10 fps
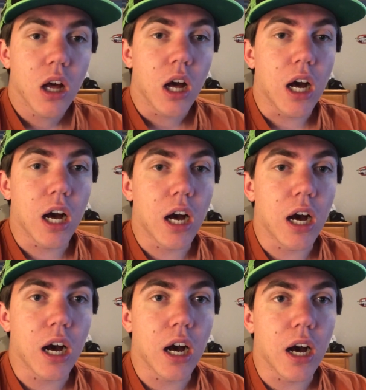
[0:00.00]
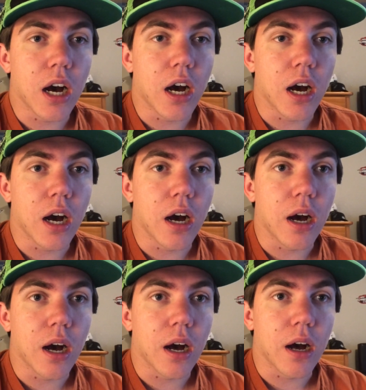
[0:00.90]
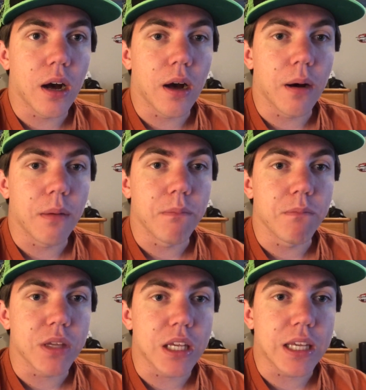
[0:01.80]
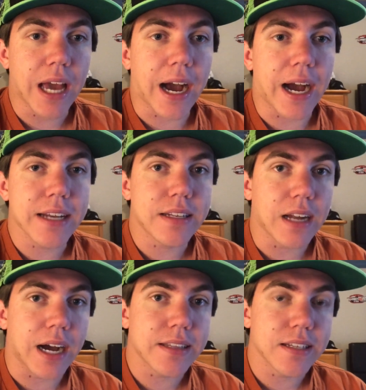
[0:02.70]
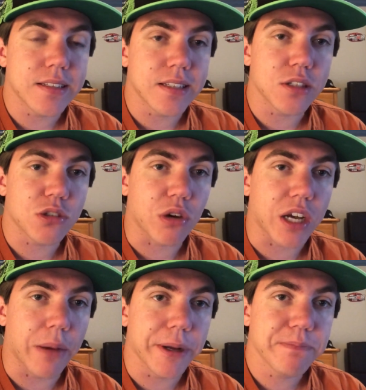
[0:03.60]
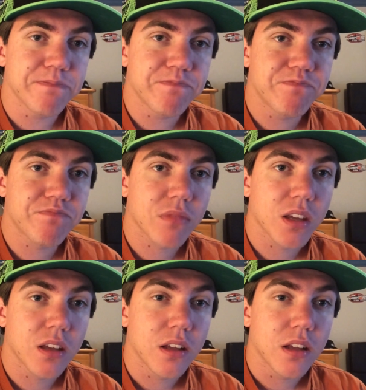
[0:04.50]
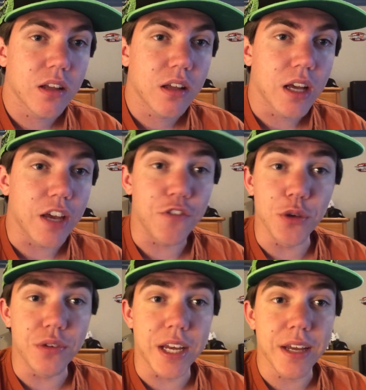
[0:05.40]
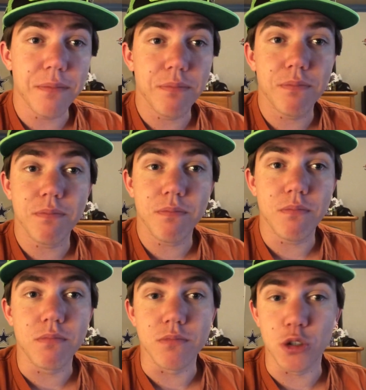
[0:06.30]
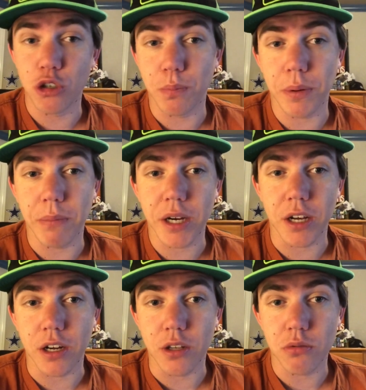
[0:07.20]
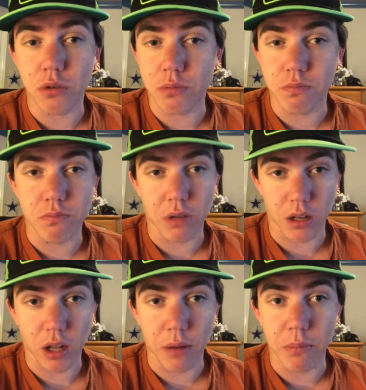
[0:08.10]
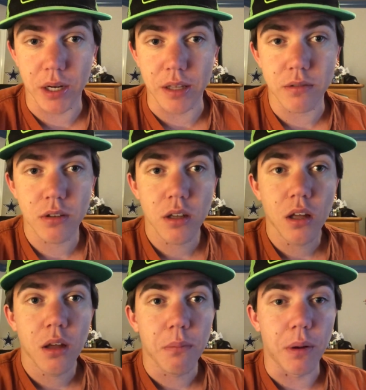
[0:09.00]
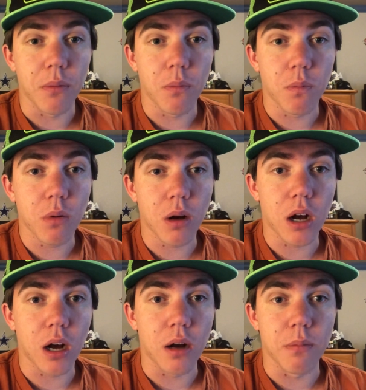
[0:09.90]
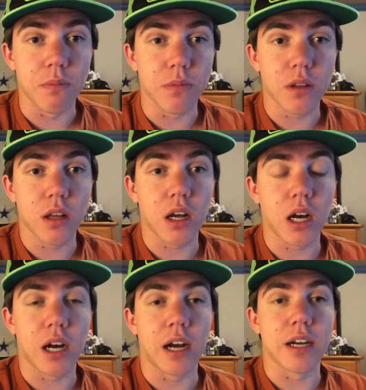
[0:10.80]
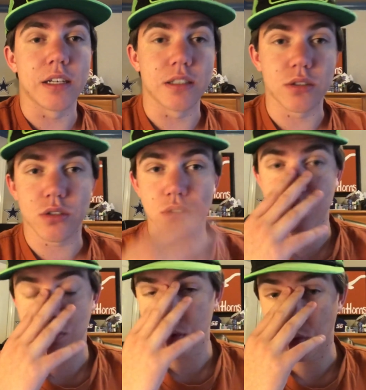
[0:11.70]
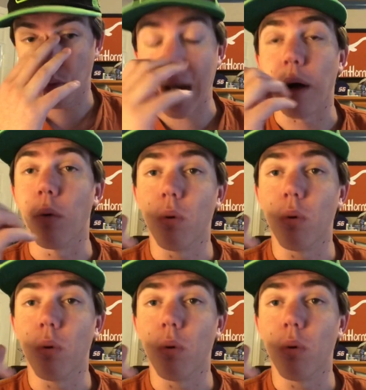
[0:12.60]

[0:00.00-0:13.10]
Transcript: Um, yeah, I, I didn't see this one coming. If you did, you should have put money on it. You will have made a lot of money. But, um, uh, wow.